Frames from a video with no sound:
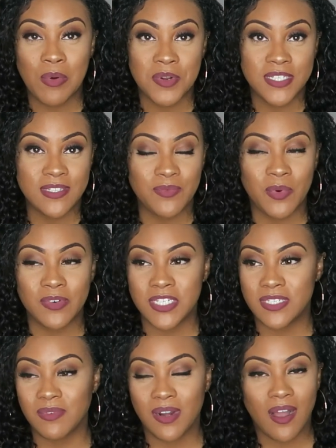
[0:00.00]
we were
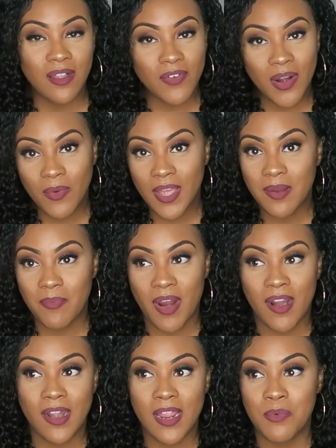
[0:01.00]
just with all of our wedding
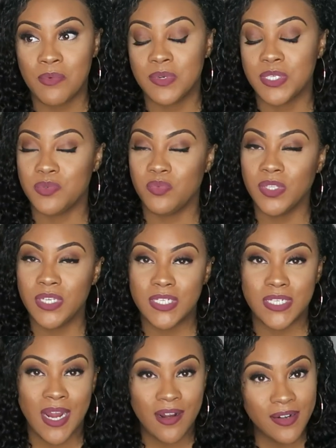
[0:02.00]
party, and we were just really
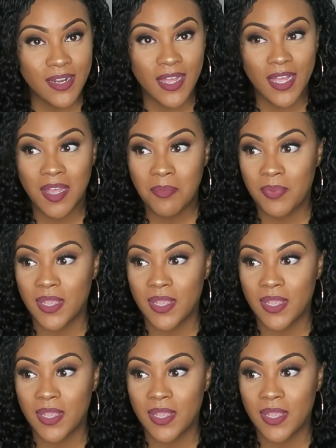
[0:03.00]
turned up.